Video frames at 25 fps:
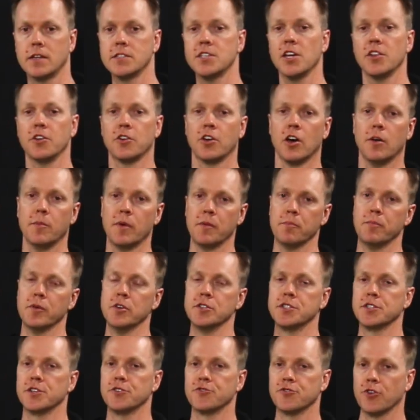So the common
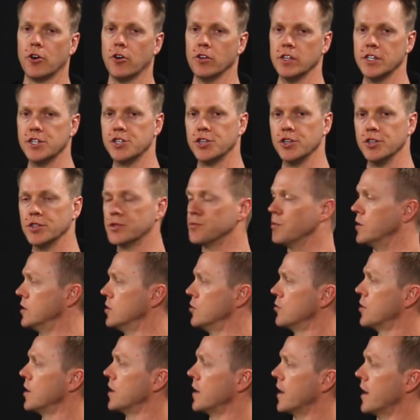boost control issues we're
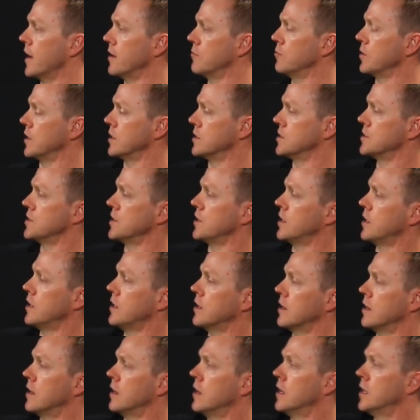looking at, we can see
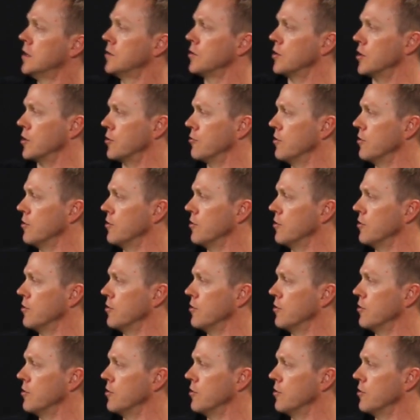here, I've got a